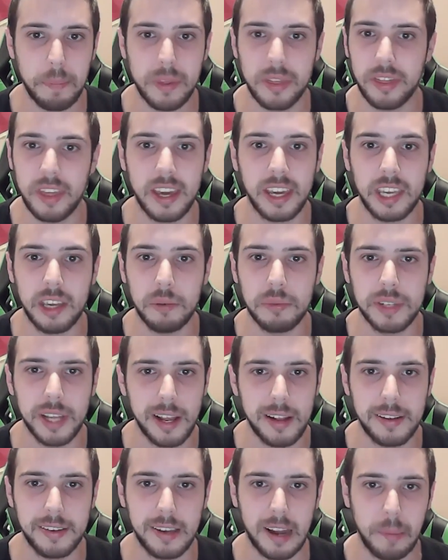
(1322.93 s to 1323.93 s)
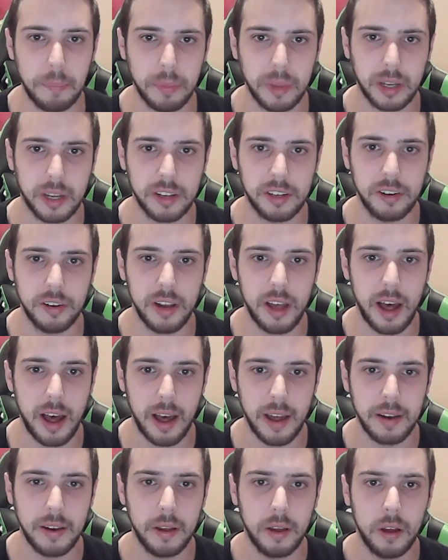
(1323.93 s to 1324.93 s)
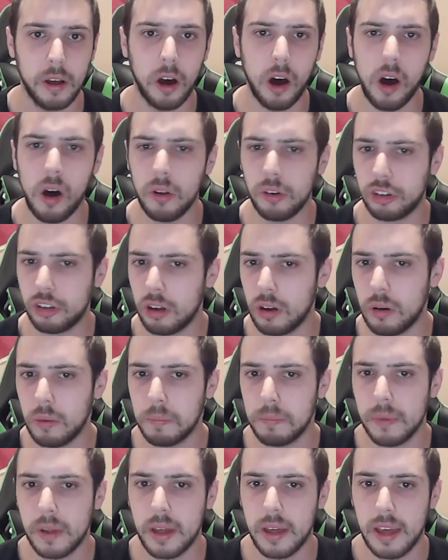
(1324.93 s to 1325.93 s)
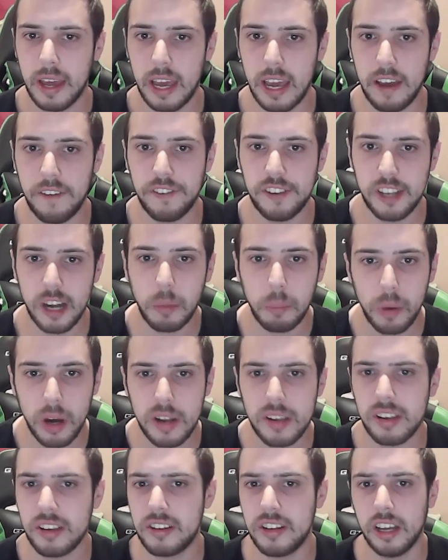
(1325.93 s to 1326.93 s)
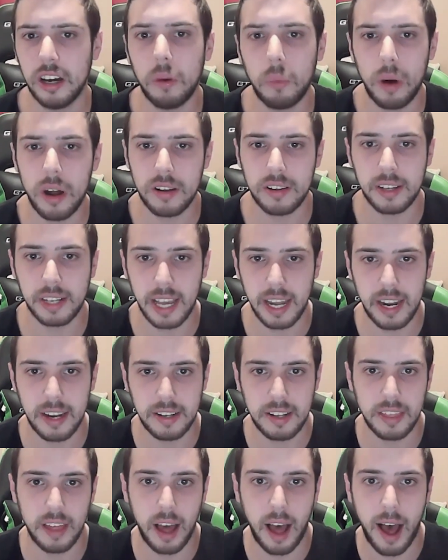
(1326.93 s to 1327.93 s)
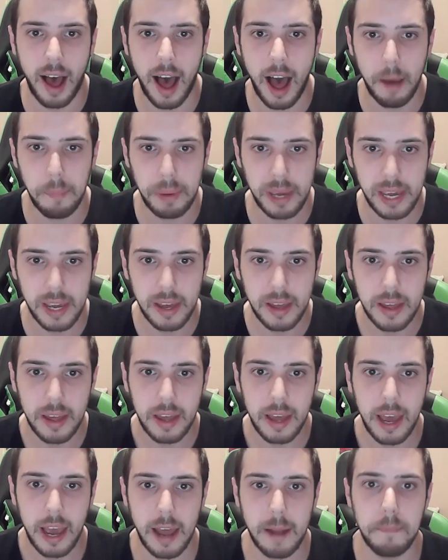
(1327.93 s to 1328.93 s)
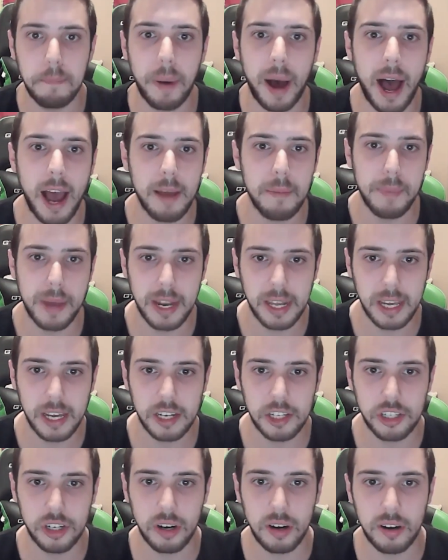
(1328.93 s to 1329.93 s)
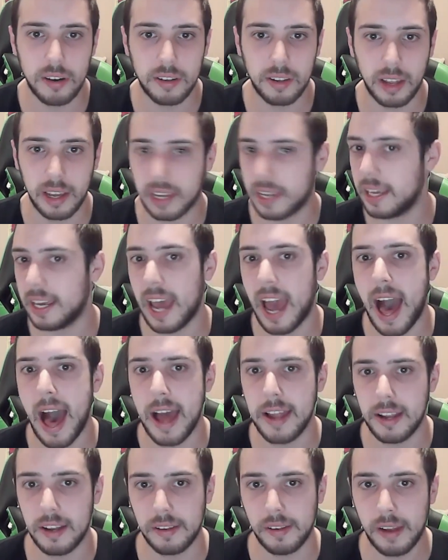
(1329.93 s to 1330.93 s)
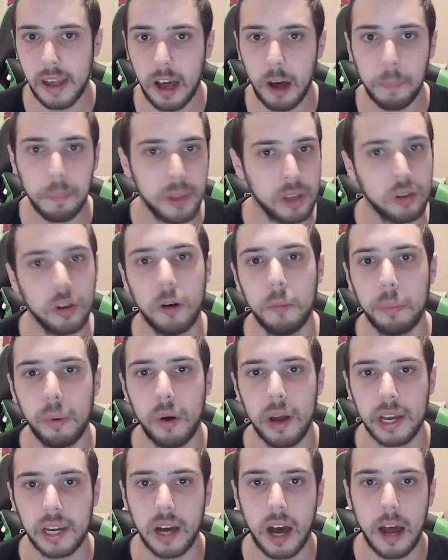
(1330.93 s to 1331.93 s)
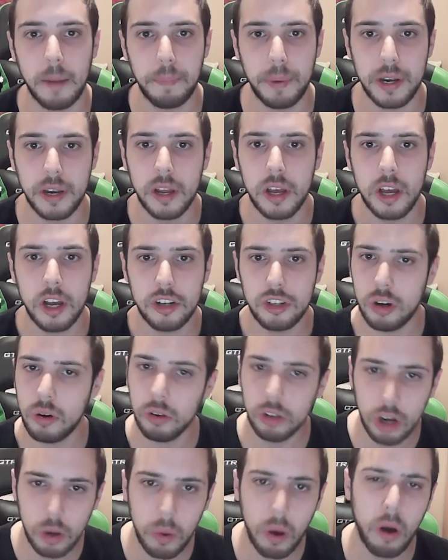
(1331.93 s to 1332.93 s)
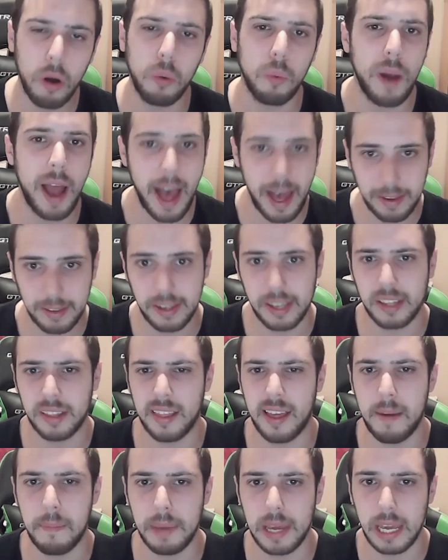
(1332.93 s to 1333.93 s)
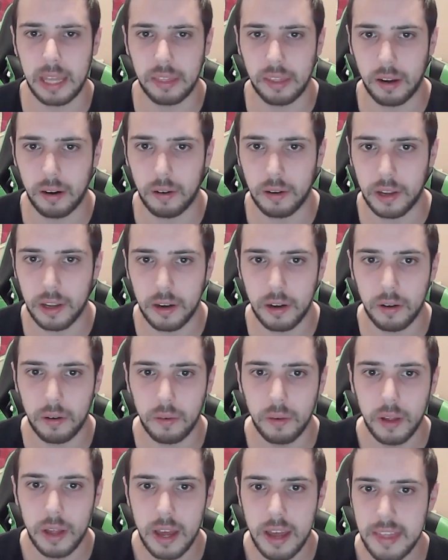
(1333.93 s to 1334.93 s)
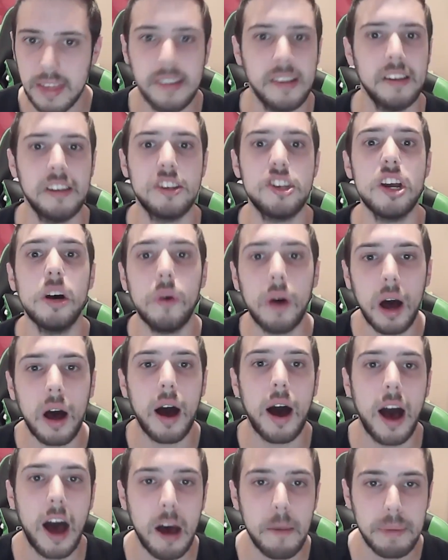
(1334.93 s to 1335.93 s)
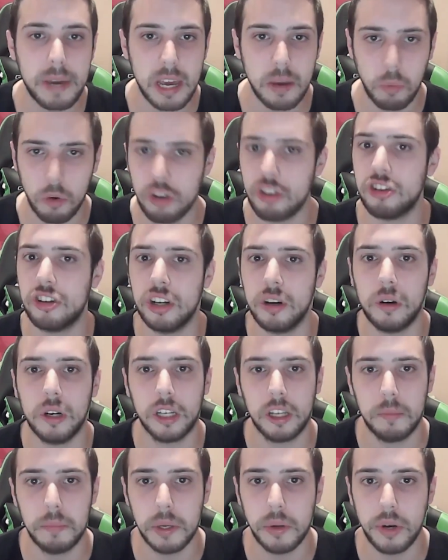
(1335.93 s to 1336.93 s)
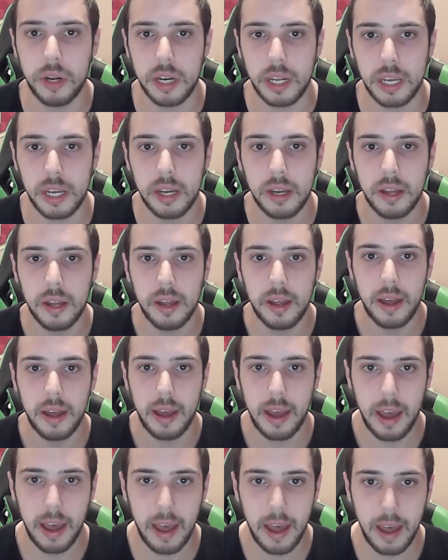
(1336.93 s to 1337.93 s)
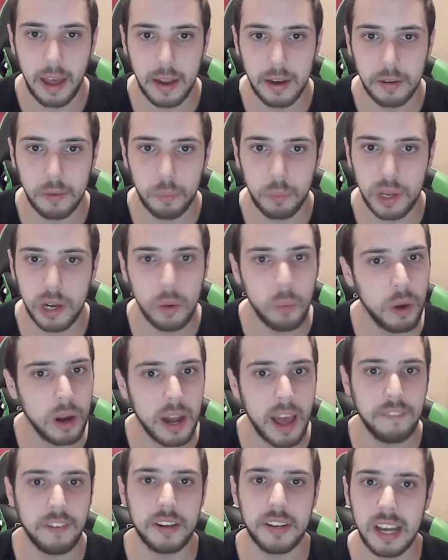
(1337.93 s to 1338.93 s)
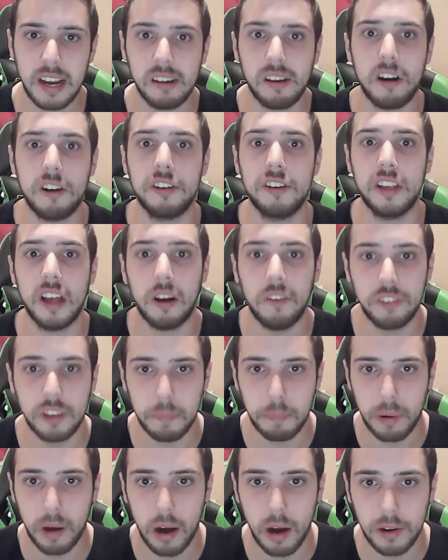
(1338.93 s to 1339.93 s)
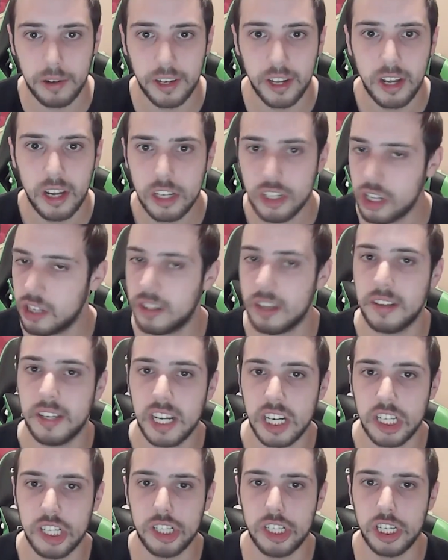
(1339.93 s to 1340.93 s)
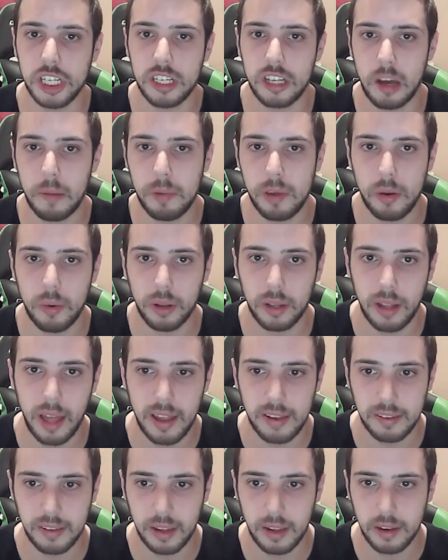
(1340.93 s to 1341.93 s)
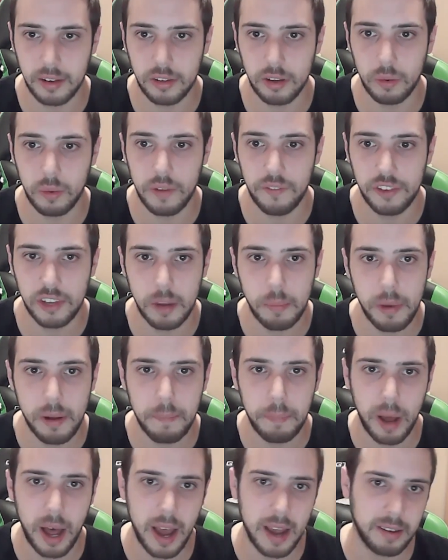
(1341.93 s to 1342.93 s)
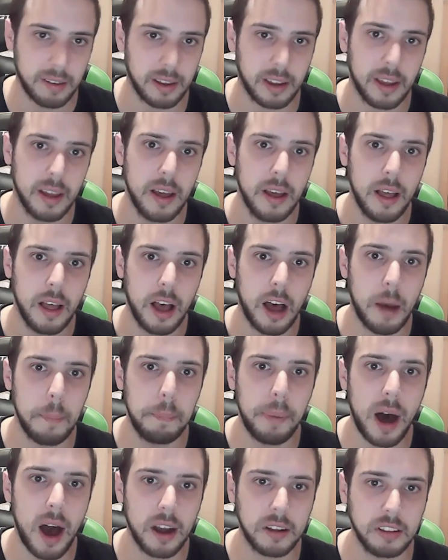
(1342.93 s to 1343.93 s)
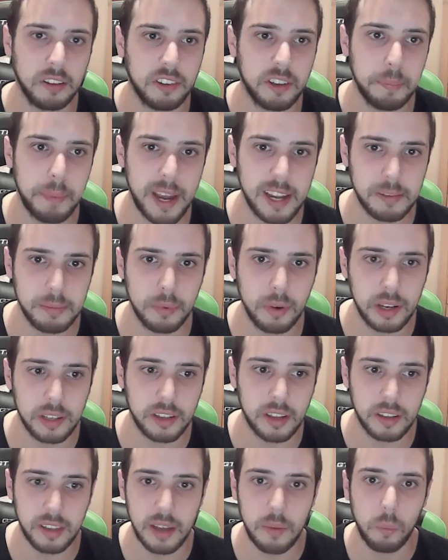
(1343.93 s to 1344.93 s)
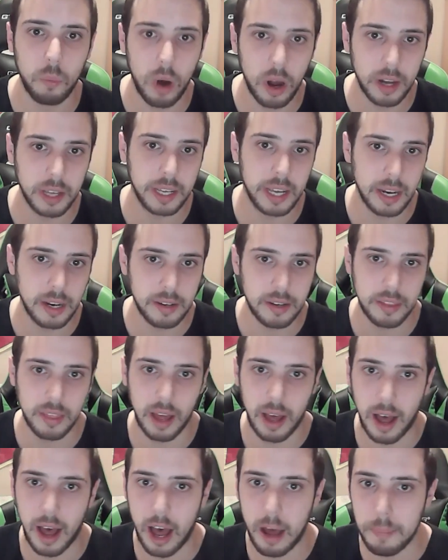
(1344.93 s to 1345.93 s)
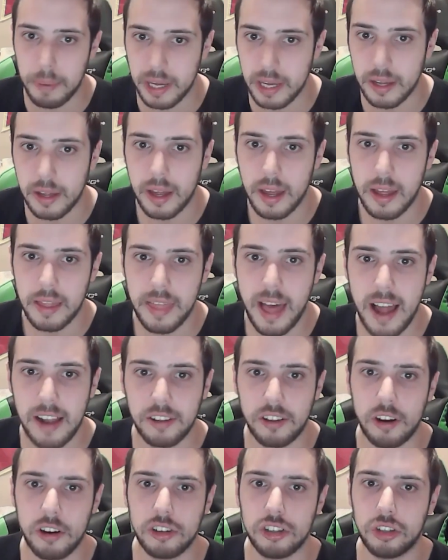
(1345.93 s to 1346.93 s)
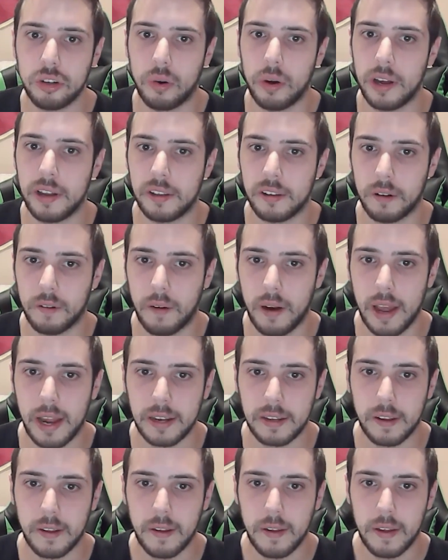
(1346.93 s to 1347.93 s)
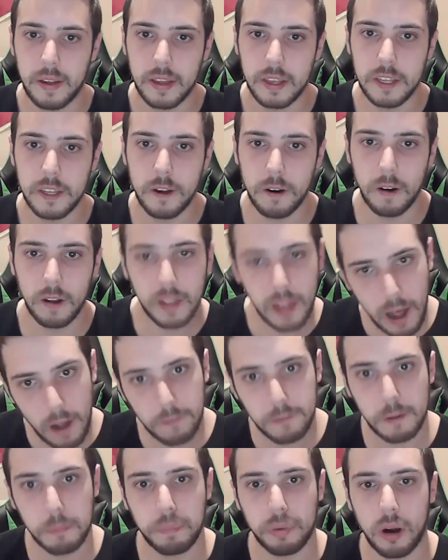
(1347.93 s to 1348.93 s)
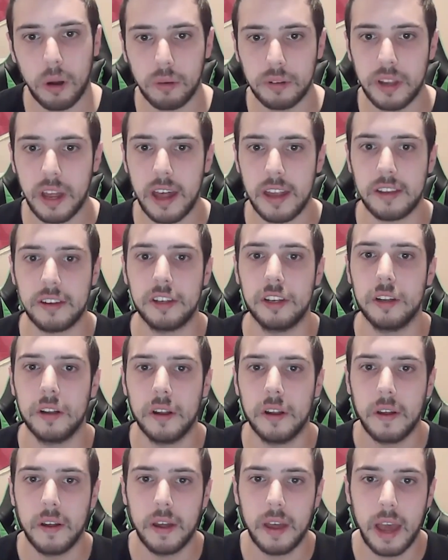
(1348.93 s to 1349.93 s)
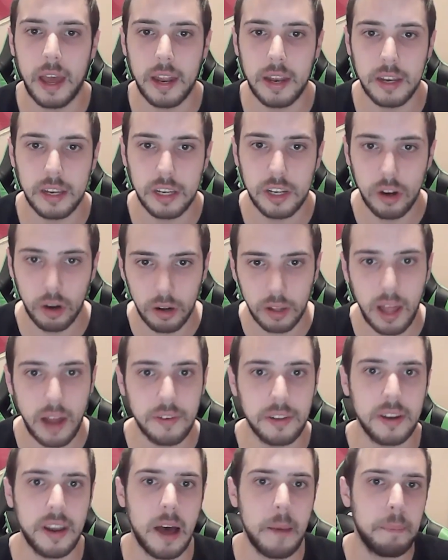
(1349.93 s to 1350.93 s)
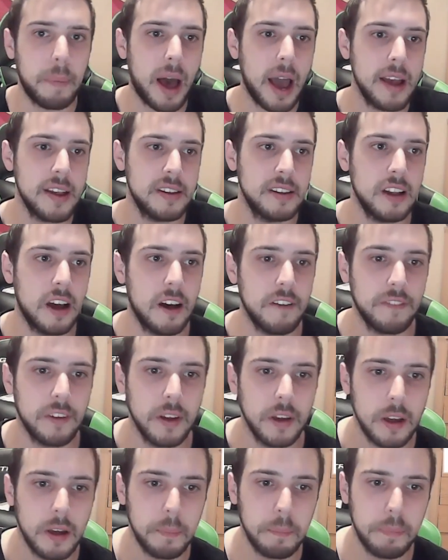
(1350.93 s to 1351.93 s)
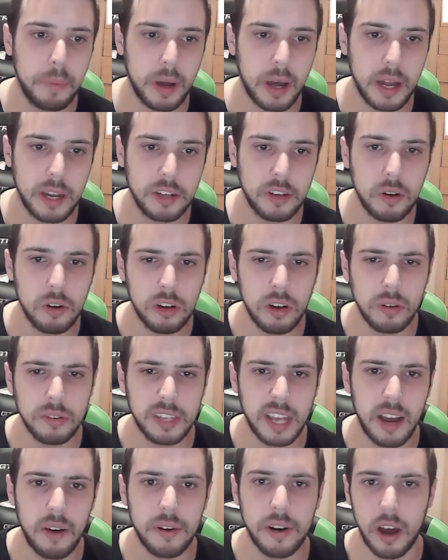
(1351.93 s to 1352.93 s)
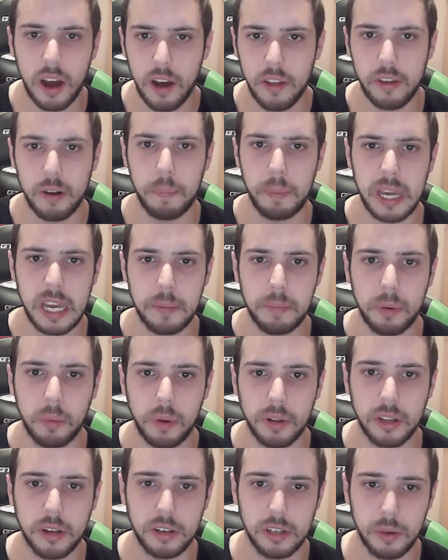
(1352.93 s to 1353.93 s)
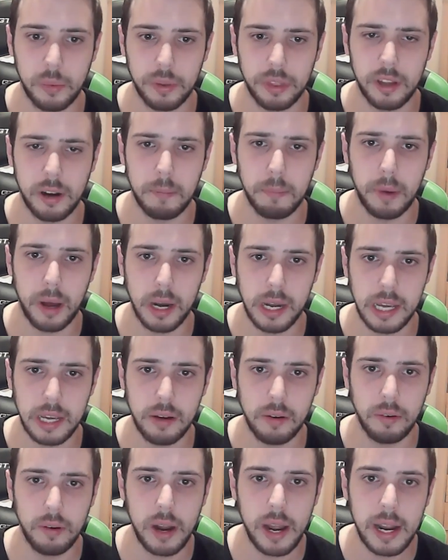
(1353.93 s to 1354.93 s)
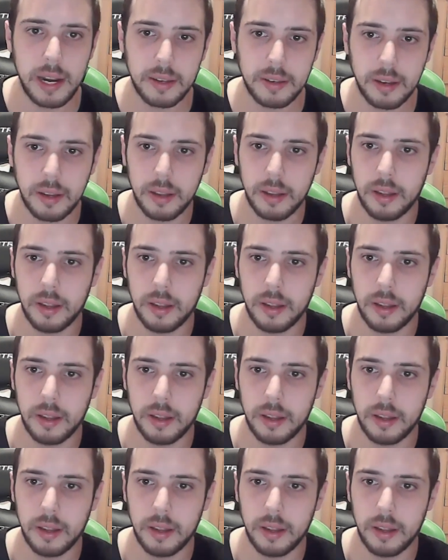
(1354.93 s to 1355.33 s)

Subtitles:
and think you did something, because you're not. Also, if someone still wants to get into the hobby and buy miniatures, like, yeah, it doesn't help this whole boycott, but don't go harassing them either, you know? This is still a hobby and we're still a community. And we don't want to have to tear ourselves apart just to teach GW a lesson. So if someone buys, like, a box of Space Marines because they want to get into the hobby, that's their choice, all right? You're allowed to protest and you're allowed to not buy stuff, but don't go telling other people what to do with their money, all right?